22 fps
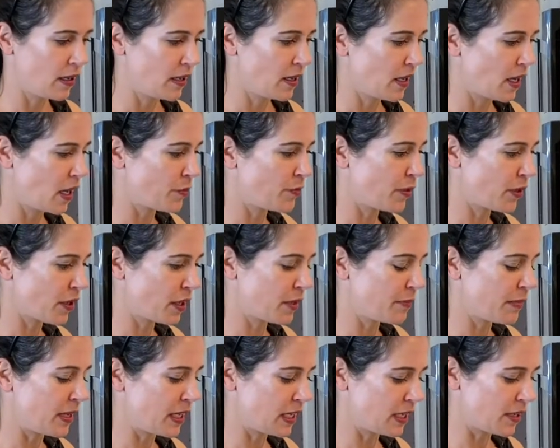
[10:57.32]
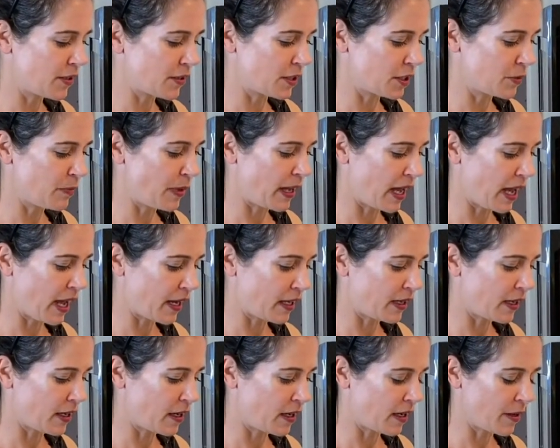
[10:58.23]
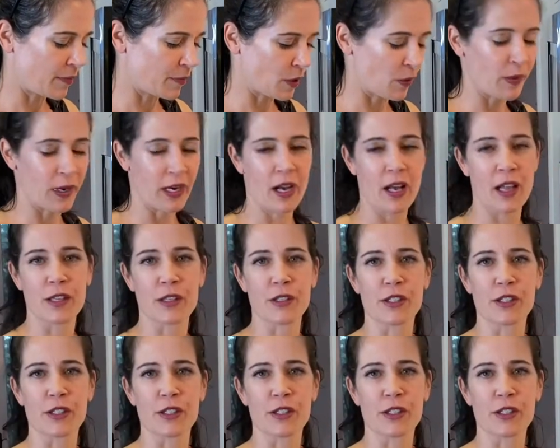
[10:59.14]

a book many years back, What Color